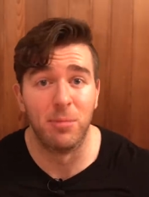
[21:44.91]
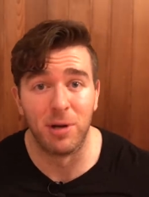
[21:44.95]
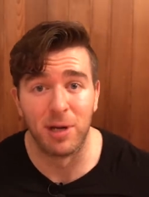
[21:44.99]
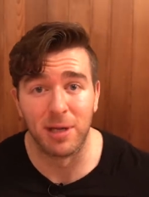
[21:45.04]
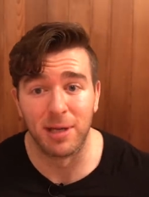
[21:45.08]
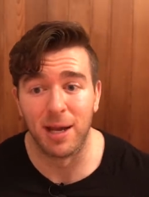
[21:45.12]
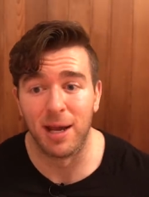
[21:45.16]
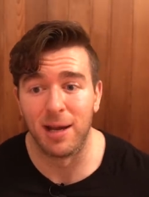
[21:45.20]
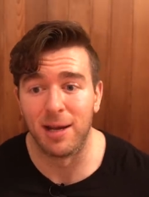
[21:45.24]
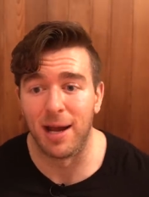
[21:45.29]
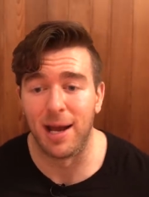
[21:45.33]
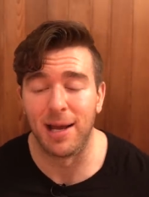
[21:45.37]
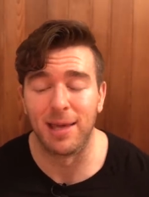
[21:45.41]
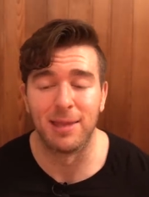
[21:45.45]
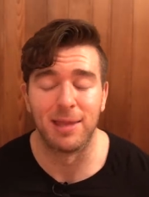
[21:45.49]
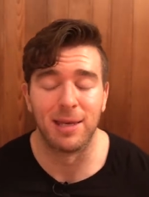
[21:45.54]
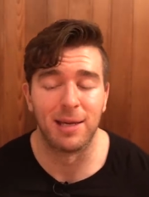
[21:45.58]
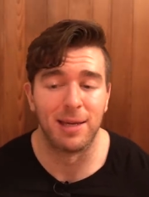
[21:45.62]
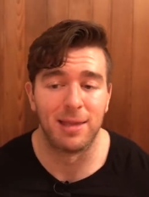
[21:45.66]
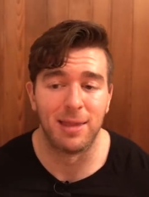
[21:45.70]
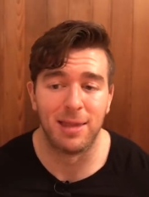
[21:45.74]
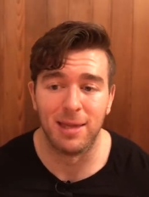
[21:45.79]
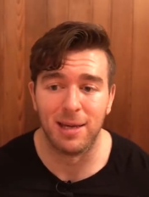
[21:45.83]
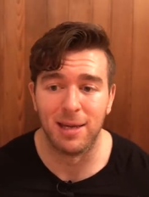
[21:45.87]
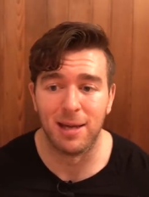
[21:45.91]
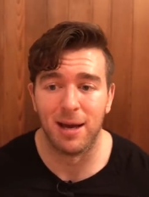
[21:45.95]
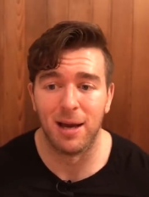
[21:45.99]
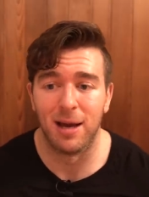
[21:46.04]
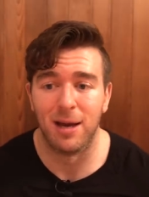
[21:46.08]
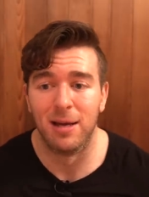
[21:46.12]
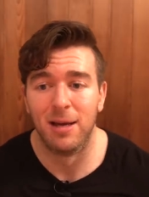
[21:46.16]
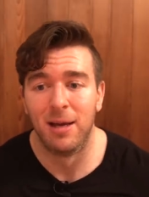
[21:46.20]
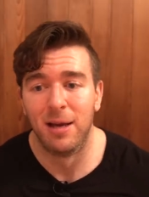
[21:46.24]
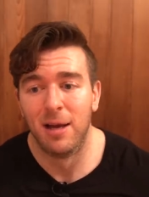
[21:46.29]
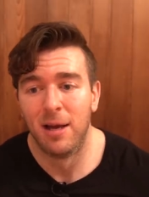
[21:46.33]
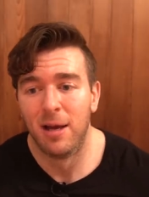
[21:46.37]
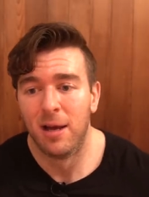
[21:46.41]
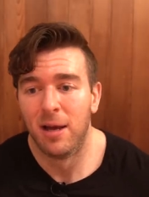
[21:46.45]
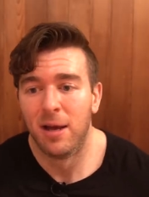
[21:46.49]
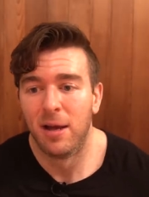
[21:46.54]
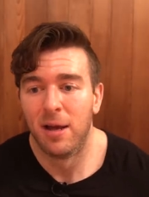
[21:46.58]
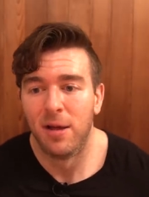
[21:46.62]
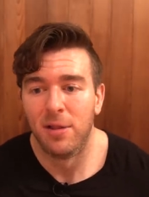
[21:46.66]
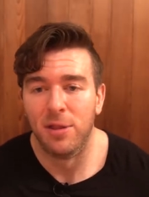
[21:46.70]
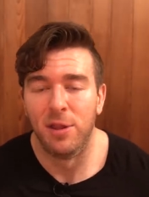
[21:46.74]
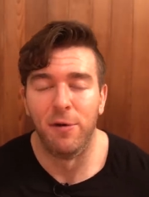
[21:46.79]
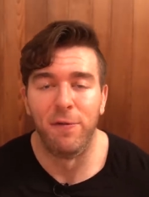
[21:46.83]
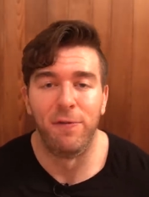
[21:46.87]
But again, I think the, uh,
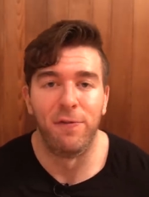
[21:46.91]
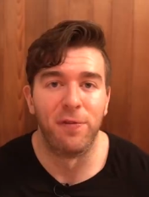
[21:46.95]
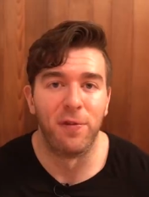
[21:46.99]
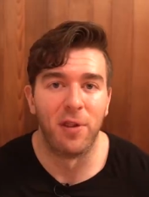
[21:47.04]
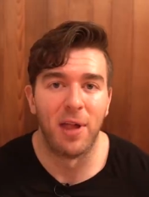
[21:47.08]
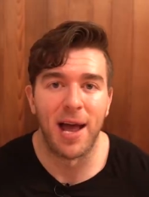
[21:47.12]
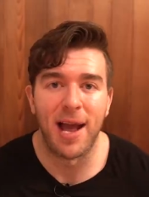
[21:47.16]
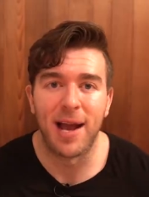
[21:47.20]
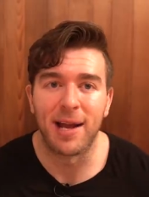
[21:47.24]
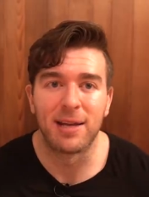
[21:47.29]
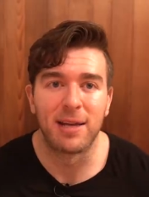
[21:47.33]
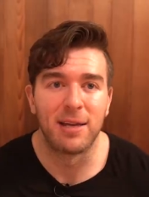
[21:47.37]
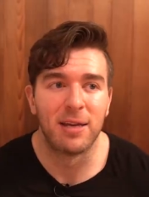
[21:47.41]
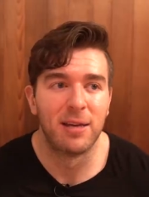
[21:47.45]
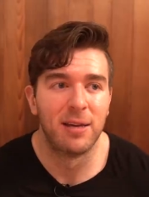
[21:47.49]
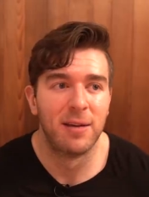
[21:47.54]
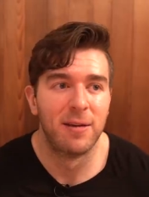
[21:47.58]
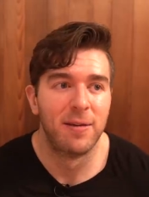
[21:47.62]
the flack